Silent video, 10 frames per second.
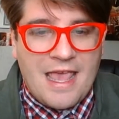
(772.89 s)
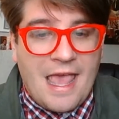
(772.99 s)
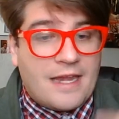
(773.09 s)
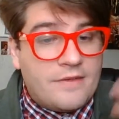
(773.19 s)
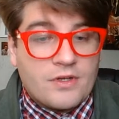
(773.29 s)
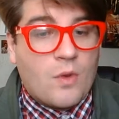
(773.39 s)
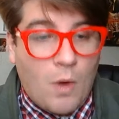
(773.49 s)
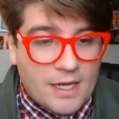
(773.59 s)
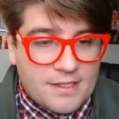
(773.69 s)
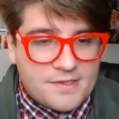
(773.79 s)
and even
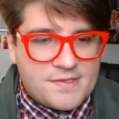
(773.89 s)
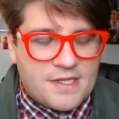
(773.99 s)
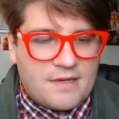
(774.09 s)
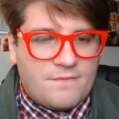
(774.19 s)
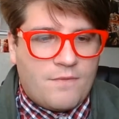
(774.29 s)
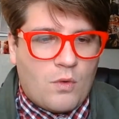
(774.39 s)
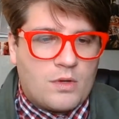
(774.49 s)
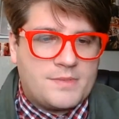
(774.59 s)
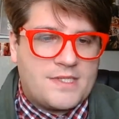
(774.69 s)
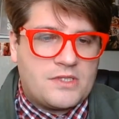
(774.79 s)
Aquinas in
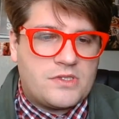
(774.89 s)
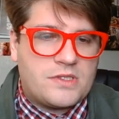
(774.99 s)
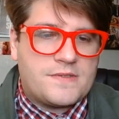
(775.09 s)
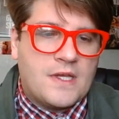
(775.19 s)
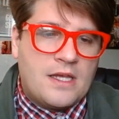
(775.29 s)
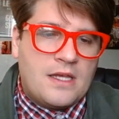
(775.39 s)
forms such as